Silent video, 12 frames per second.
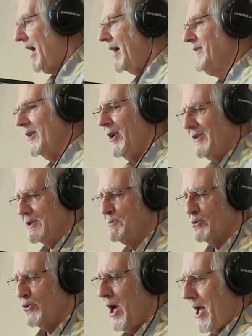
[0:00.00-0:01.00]
I've got all these
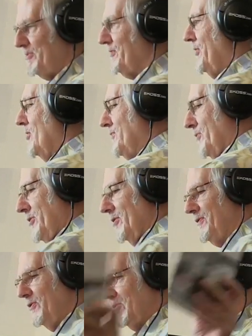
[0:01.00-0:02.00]
props. Folks, for
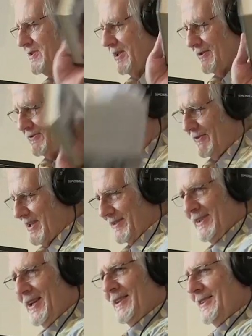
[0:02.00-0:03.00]
those of you listening, I've got
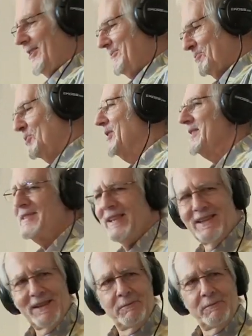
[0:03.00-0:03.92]
books